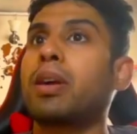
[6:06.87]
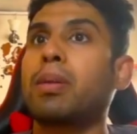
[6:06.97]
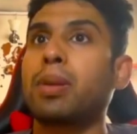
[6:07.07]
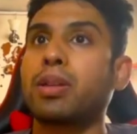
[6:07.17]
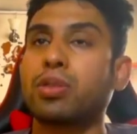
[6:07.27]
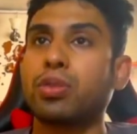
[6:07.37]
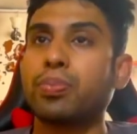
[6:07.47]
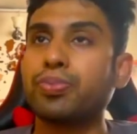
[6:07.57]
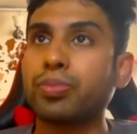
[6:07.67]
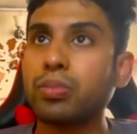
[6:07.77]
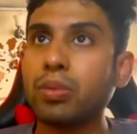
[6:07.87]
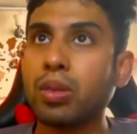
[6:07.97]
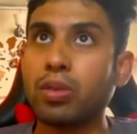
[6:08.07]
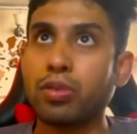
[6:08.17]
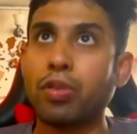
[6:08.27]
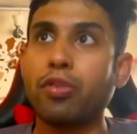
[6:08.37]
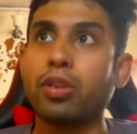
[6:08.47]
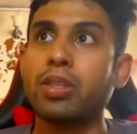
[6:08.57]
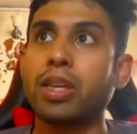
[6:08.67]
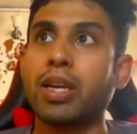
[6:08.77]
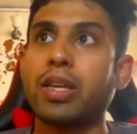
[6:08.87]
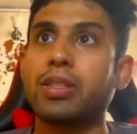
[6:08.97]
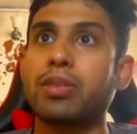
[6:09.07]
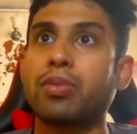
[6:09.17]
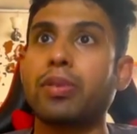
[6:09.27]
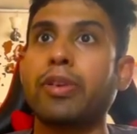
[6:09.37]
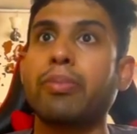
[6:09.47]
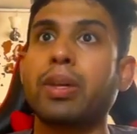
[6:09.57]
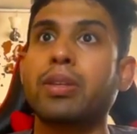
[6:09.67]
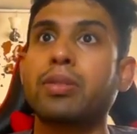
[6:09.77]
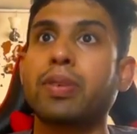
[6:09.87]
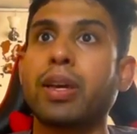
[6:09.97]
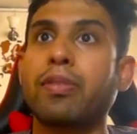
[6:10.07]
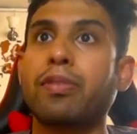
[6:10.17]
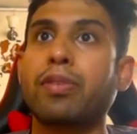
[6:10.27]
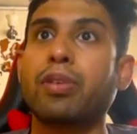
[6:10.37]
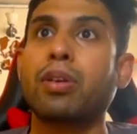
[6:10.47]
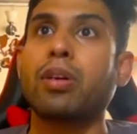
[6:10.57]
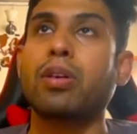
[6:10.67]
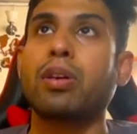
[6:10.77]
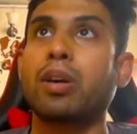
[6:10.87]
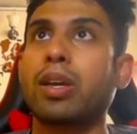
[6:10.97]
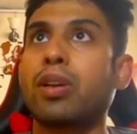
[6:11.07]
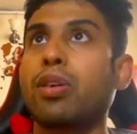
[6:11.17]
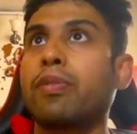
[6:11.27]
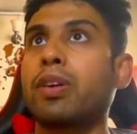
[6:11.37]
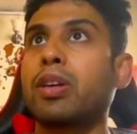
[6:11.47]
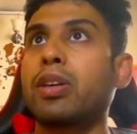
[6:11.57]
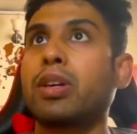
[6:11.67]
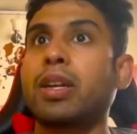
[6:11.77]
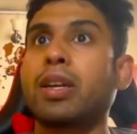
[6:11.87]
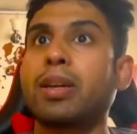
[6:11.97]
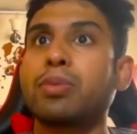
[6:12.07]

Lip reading: and play. So for this AI agent, what we have made is we have again configured it on Telegram.